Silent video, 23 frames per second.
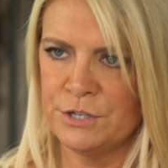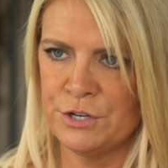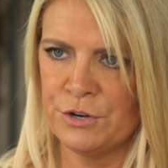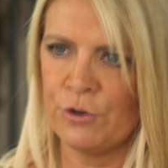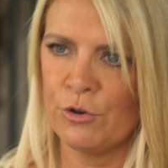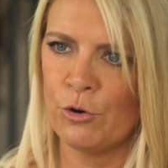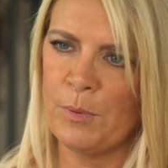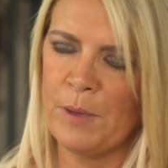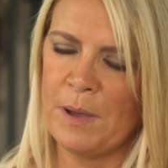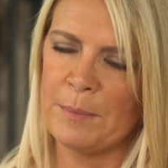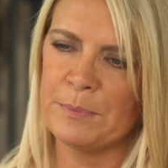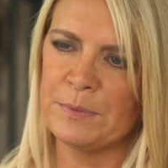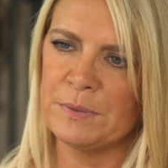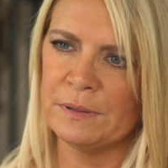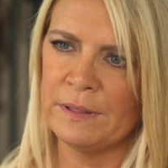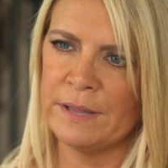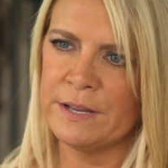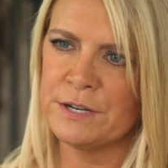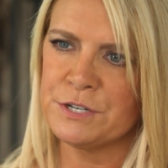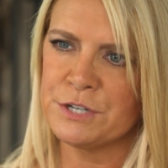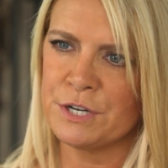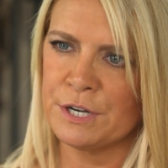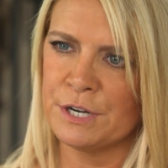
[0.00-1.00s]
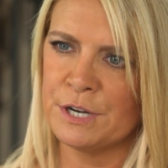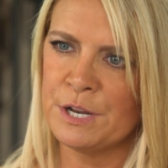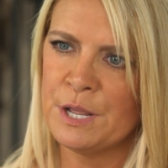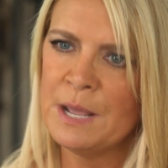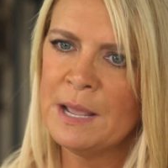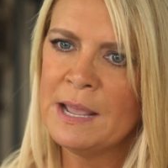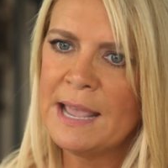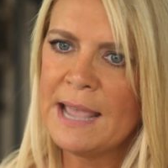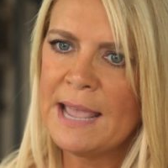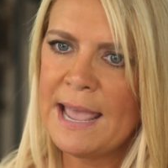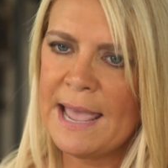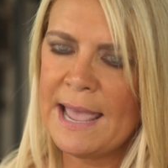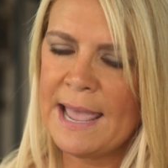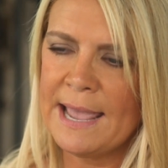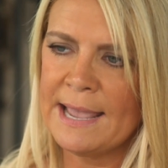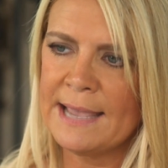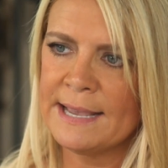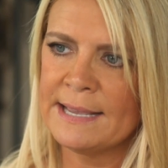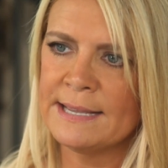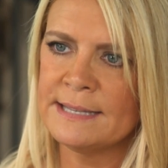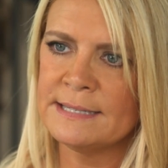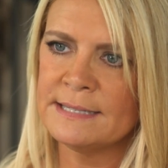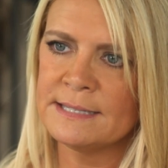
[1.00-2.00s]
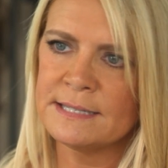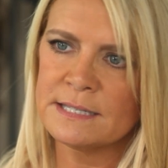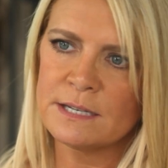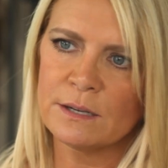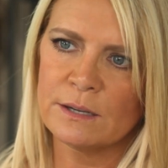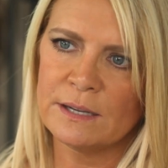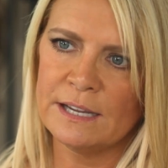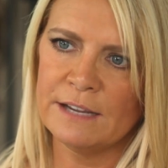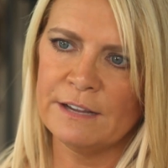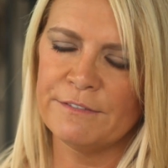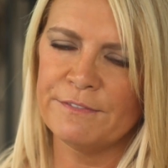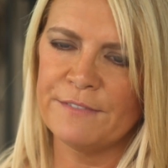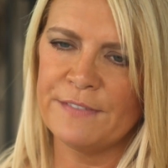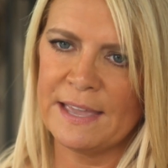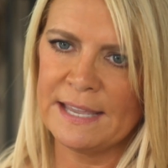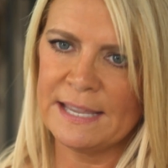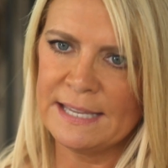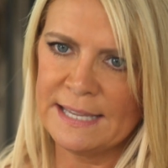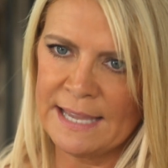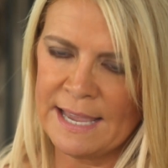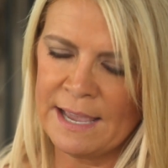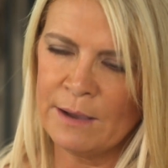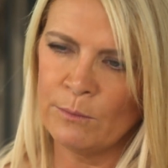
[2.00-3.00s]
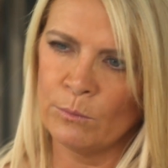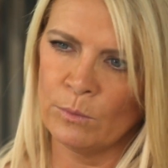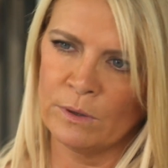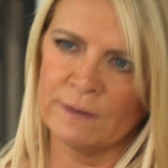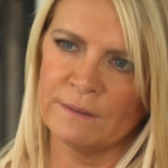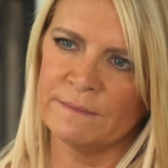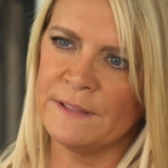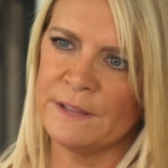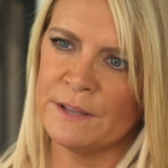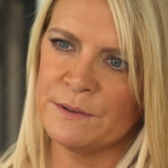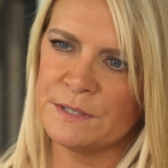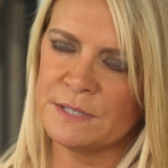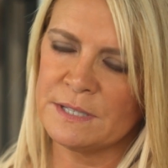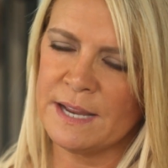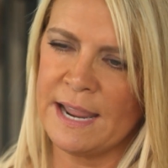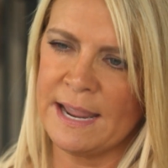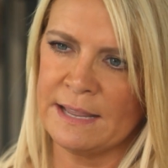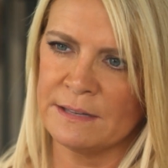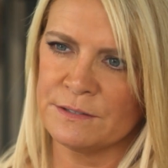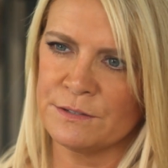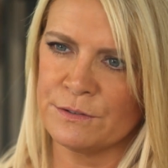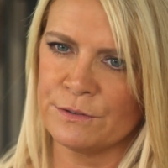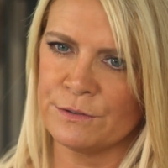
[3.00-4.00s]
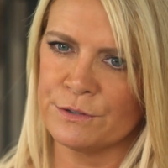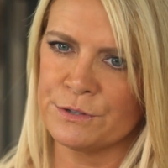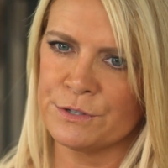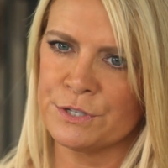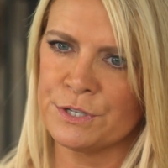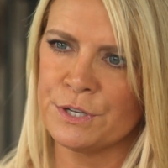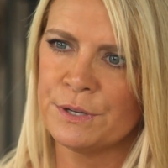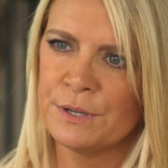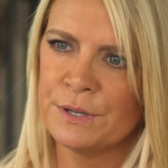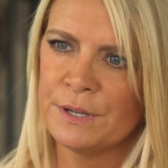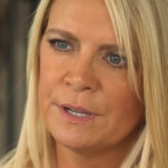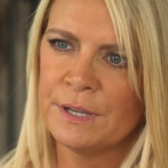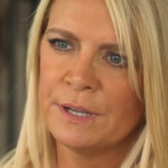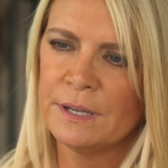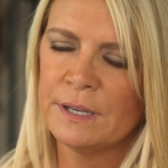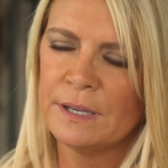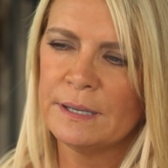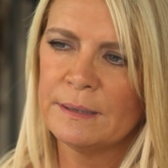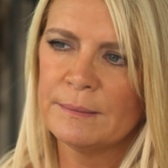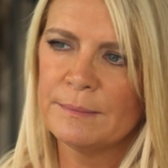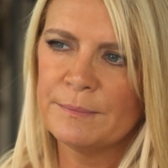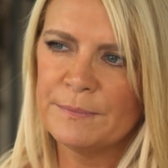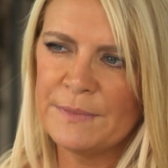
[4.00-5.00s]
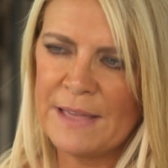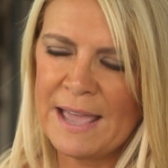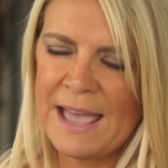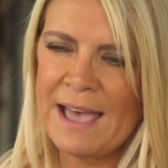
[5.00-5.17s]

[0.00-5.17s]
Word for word: general population. And if they get one of those cancers, they